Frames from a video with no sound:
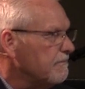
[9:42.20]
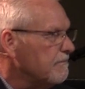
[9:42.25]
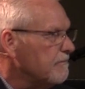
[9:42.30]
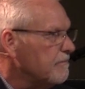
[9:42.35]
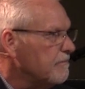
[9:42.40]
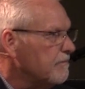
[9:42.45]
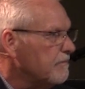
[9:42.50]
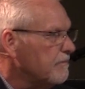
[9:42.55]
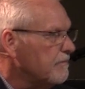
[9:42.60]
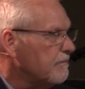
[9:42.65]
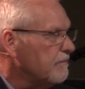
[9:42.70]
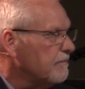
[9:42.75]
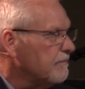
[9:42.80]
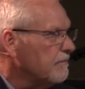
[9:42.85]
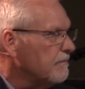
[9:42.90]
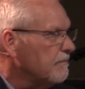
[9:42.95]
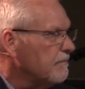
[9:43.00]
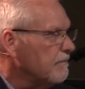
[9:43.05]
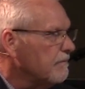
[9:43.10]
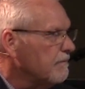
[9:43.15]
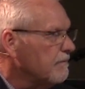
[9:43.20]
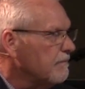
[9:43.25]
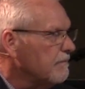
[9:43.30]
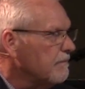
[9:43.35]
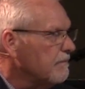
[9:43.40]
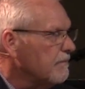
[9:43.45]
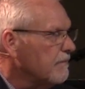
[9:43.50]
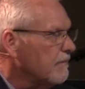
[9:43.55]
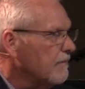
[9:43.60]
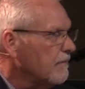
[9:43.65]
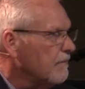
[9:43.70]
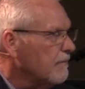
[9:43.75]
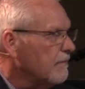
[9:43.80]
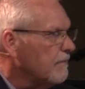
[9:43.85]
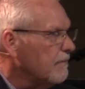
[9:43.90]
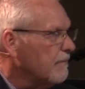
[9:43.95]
(silence)